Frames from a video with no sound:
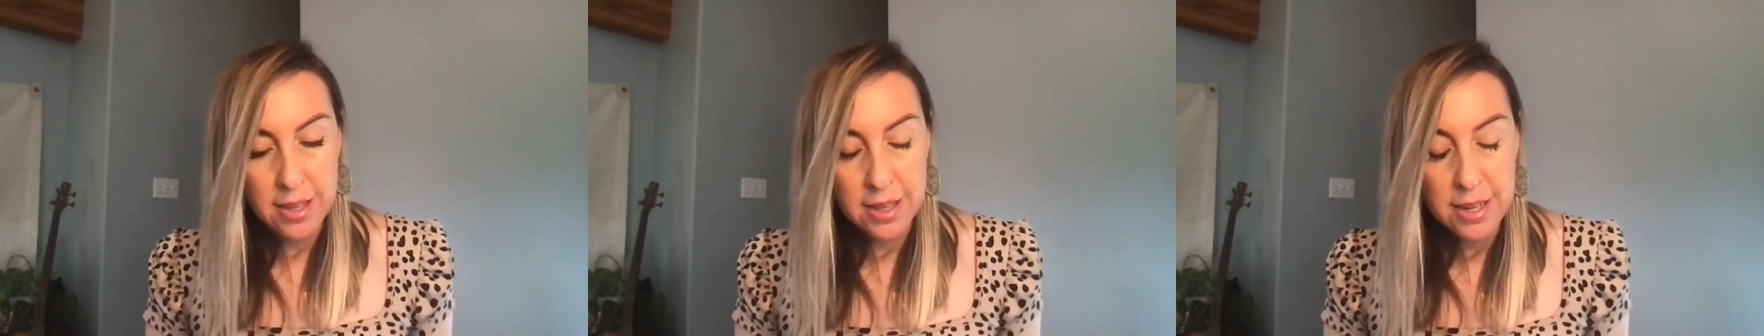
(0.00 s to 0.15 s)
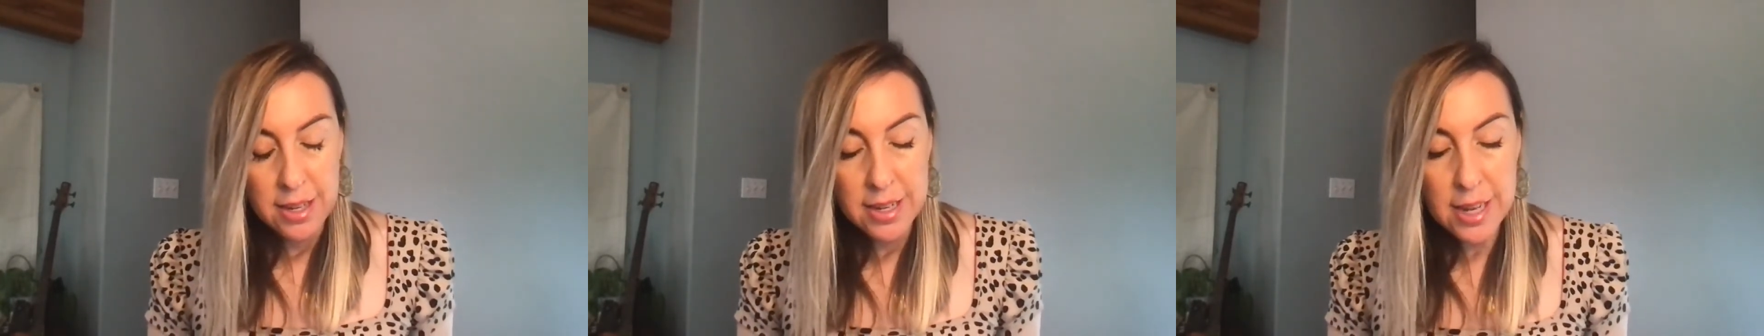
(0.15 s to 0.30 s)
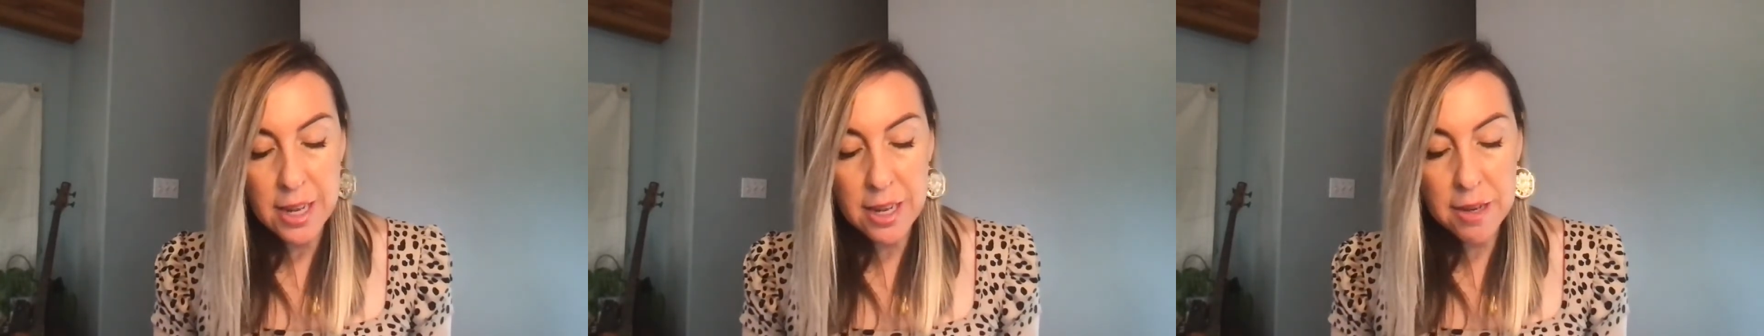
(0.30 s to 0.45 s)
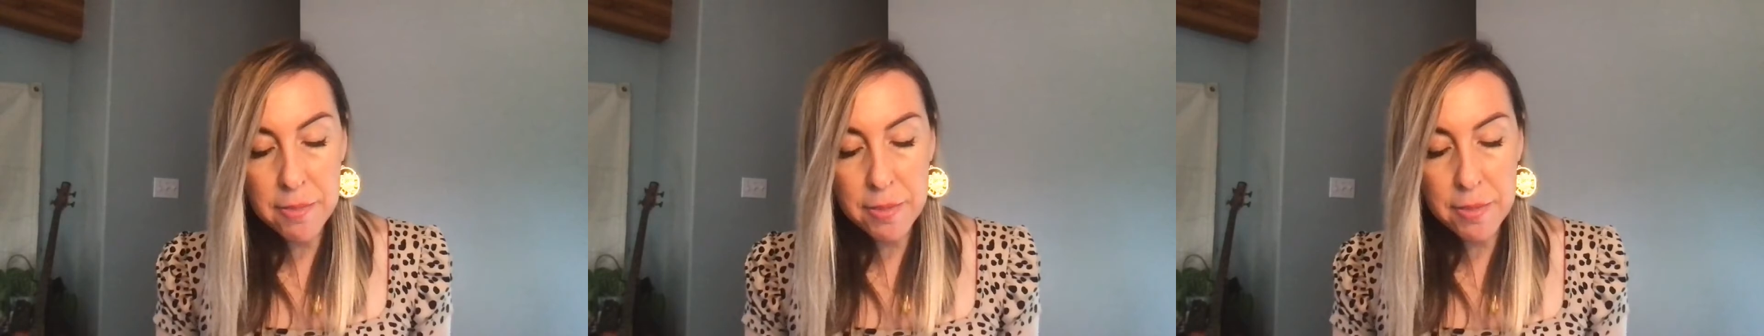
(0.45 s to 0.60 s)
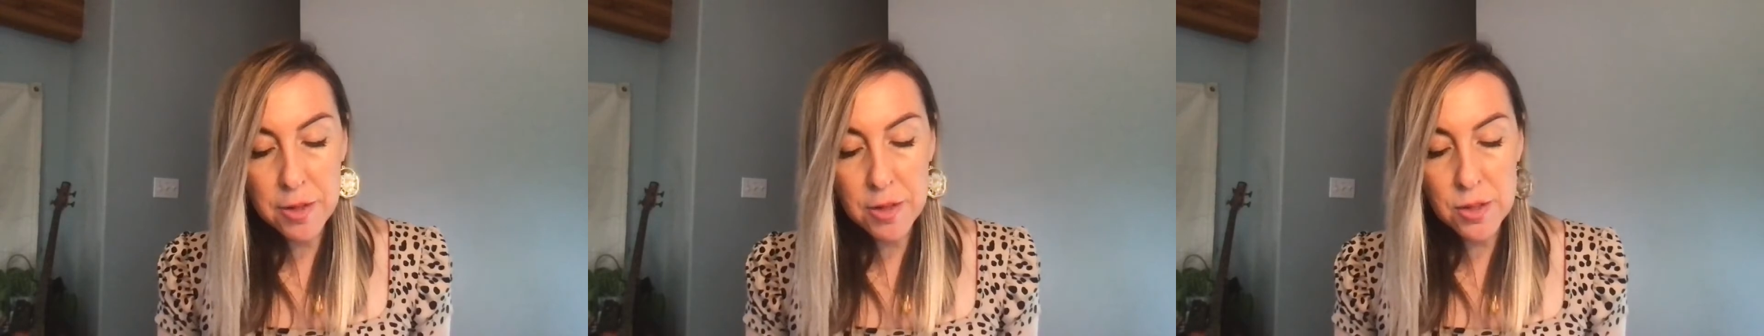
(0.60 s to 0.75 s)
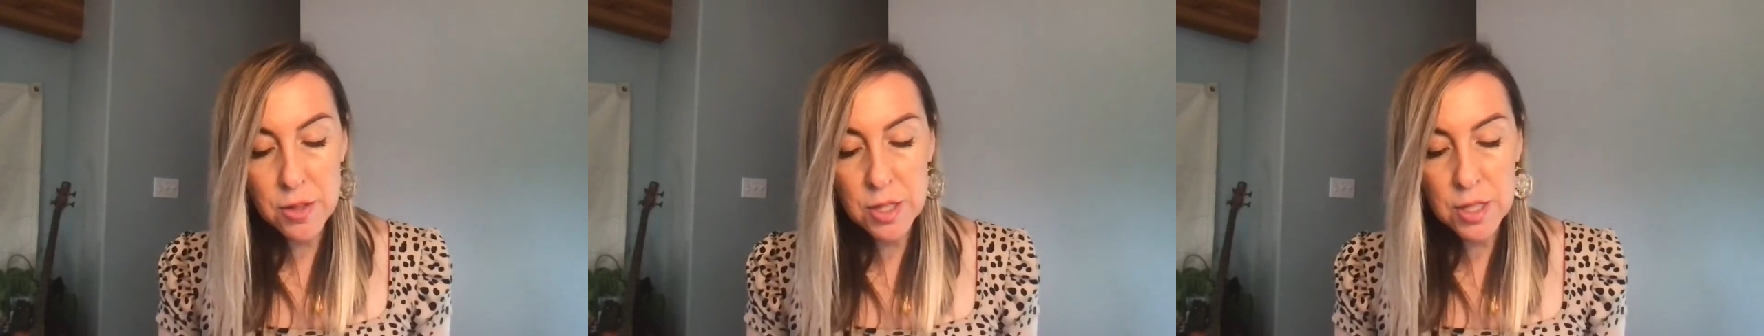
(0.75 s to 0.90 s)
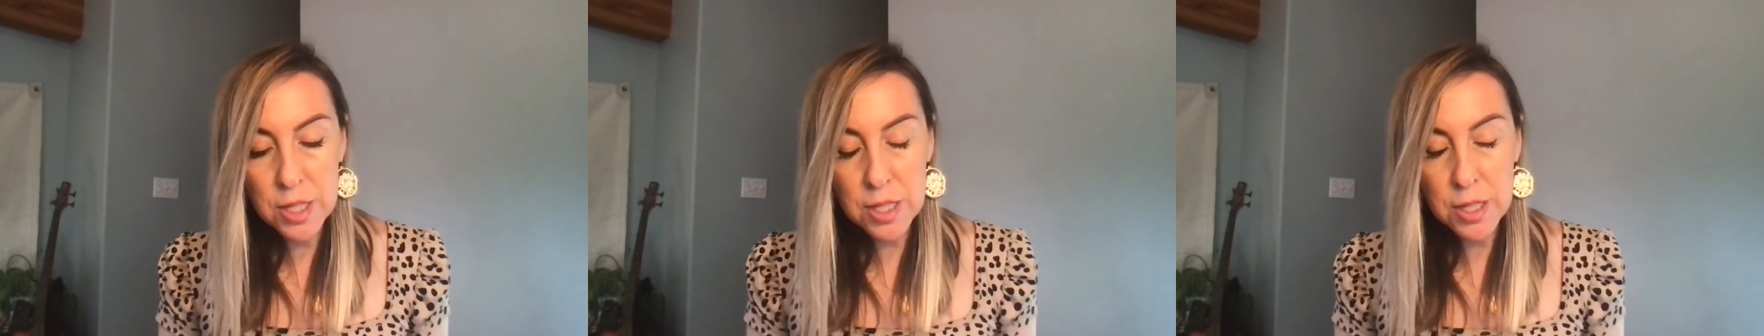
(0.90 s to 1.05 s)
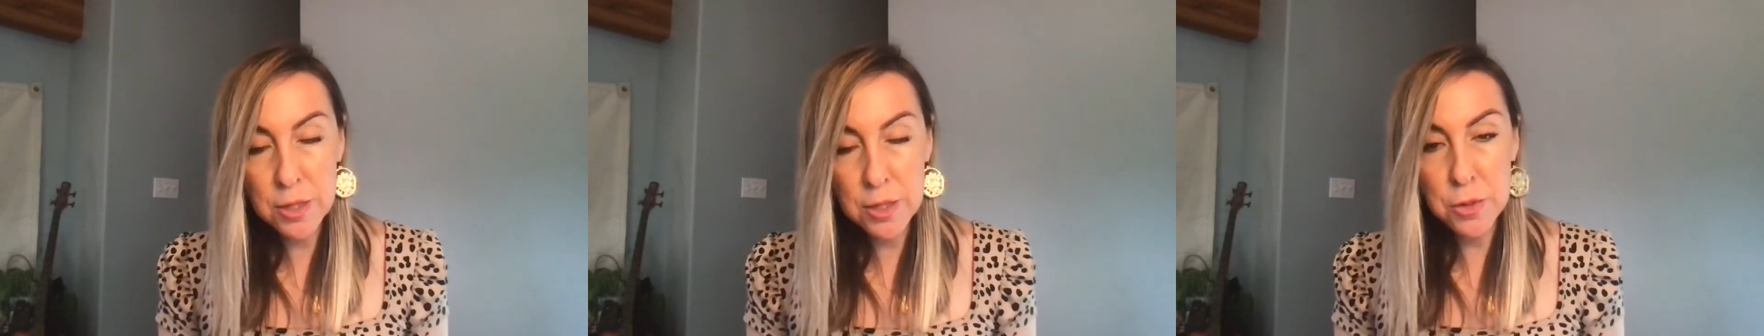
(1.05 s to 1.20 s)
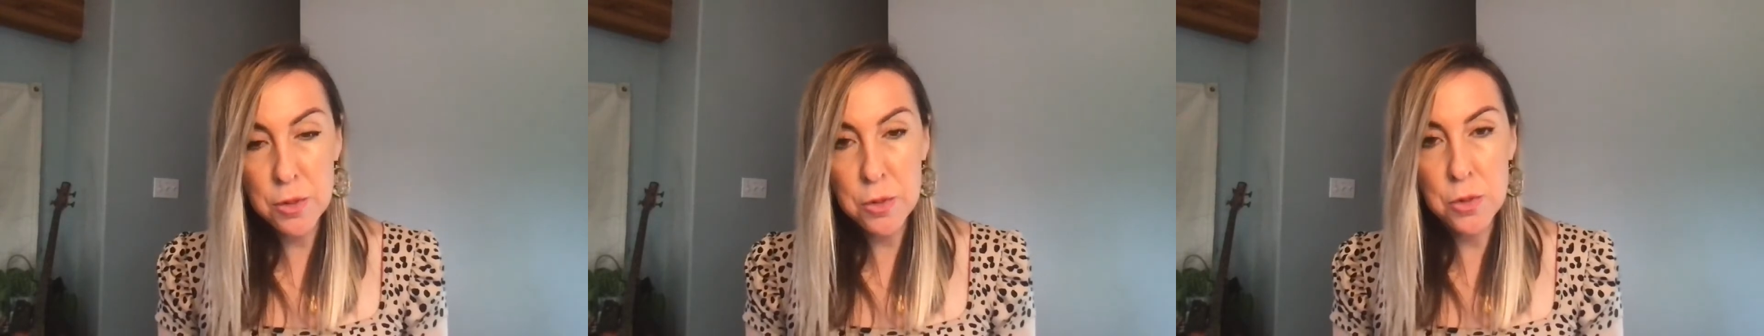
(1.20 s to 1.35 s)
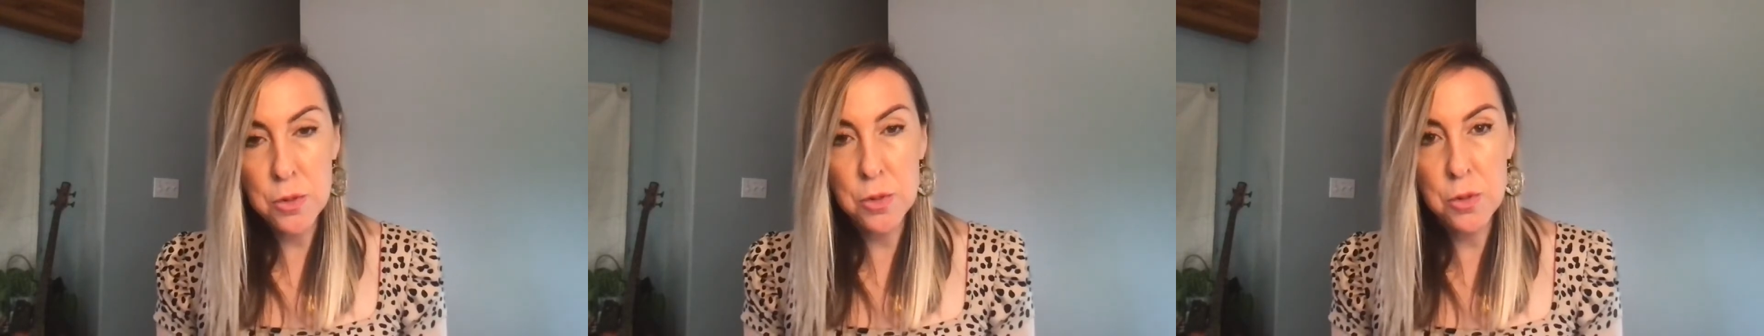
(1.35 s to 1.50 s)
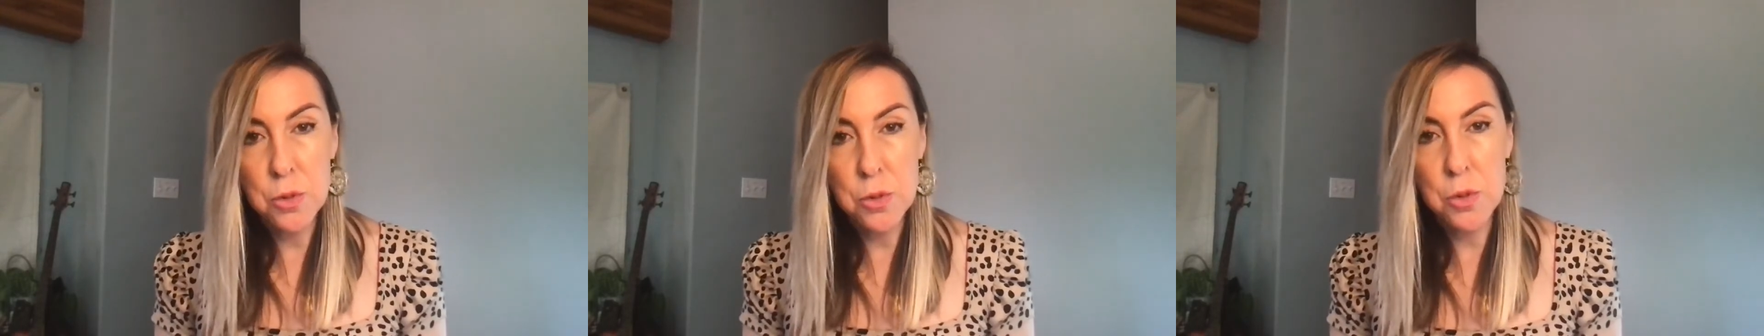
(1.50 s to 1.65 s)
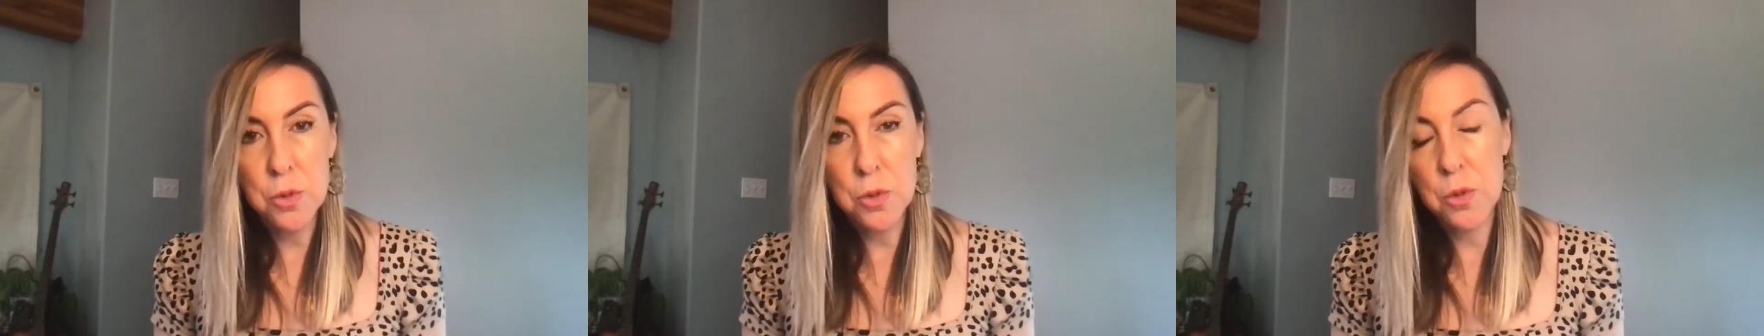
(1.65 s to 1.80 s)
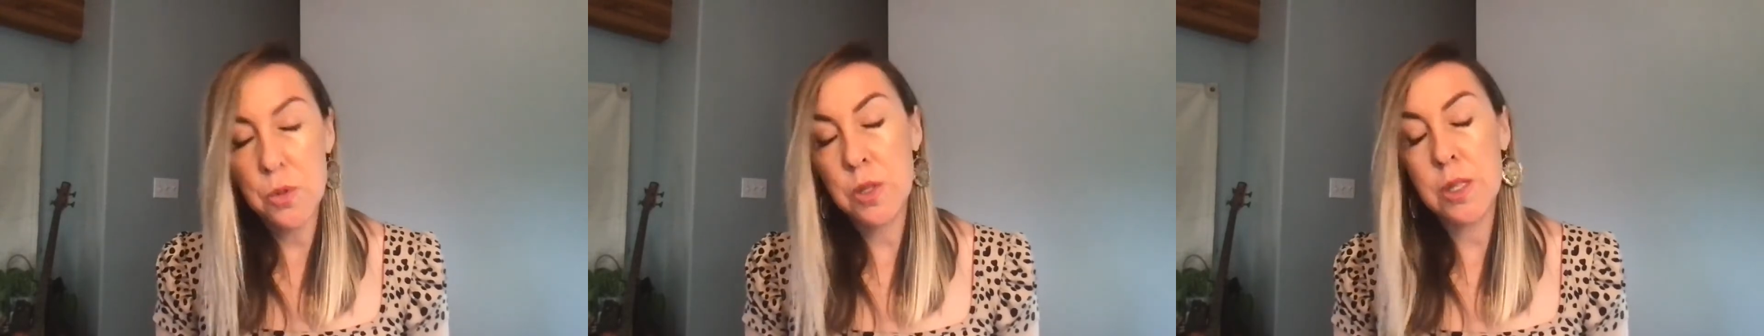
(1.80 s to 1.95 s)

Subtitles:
Number 2.